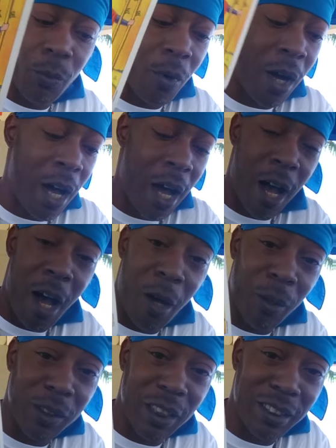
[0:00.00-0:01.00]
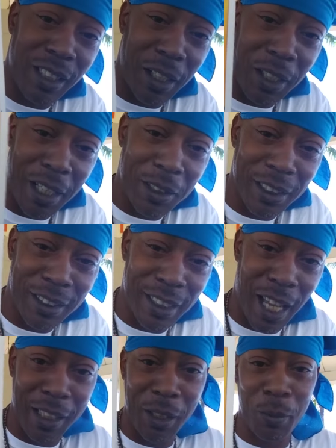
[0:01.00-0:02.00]
Wow, looks like that's
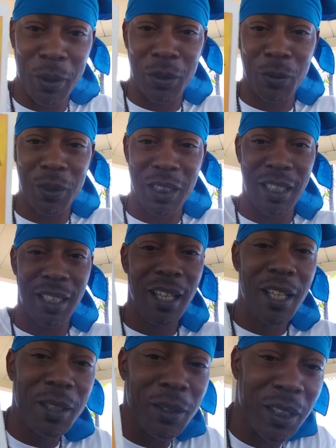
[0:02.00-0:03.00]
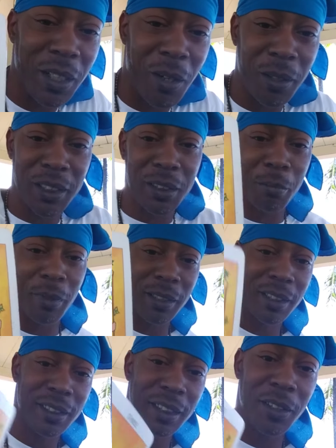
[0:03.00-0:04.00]
exactly what you did. You see all this
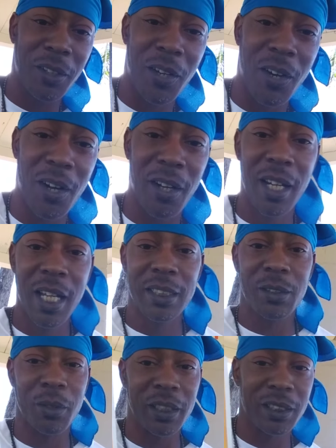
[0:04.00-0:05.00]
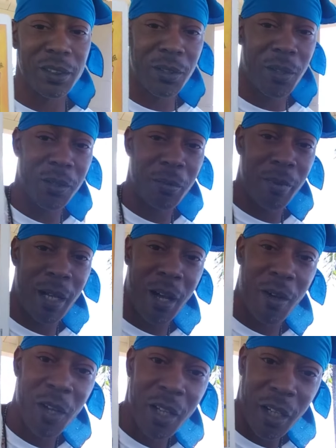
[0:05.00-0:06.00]
abundance in the card, so this is all
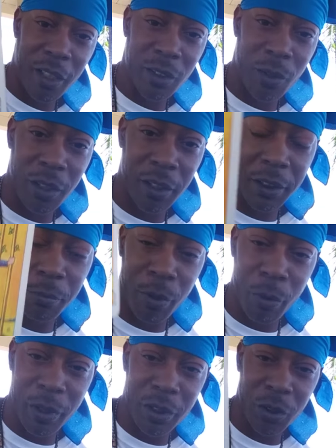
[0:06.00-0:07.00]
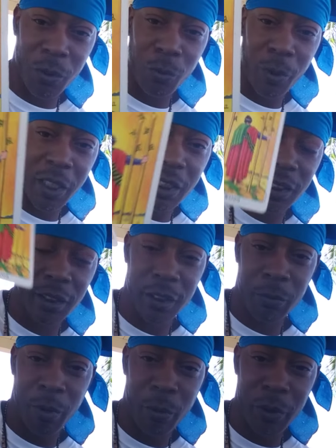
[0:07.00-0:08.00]
about a, a spiritual wish, a
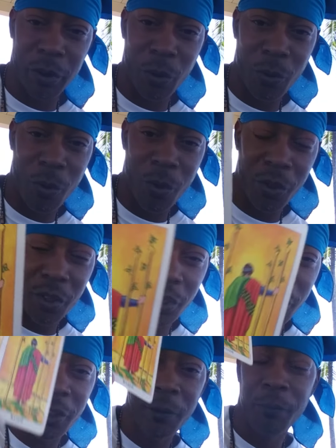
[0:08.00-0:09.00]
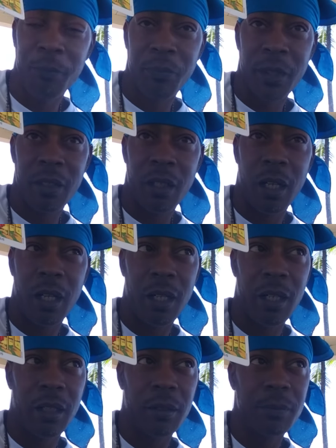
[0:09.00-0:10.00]
spiritual order
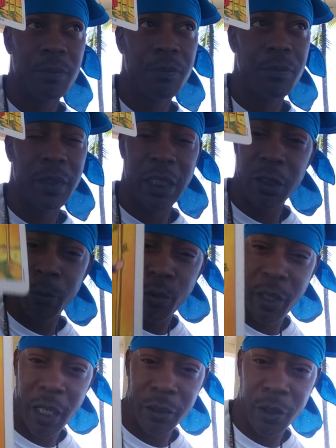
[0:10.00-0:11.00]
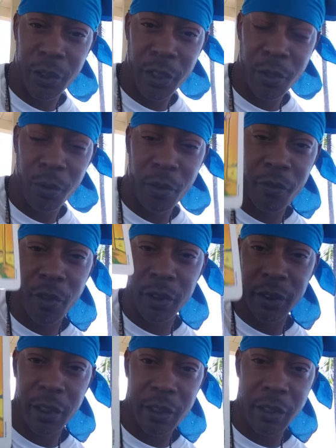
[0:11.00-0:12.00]
um, that you put out to the
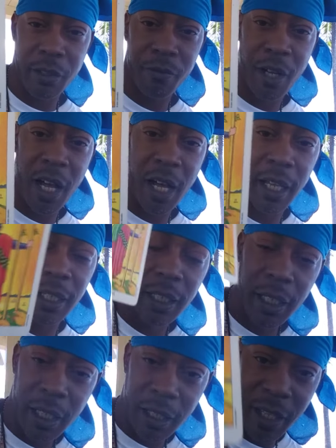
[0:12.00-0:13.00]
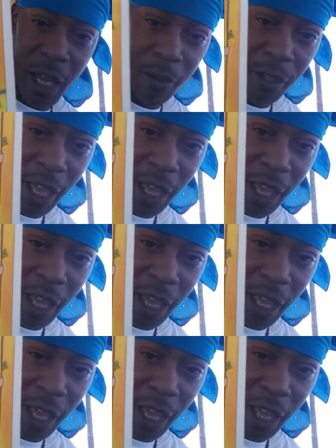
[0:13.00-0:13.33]
universe, to the divine, and now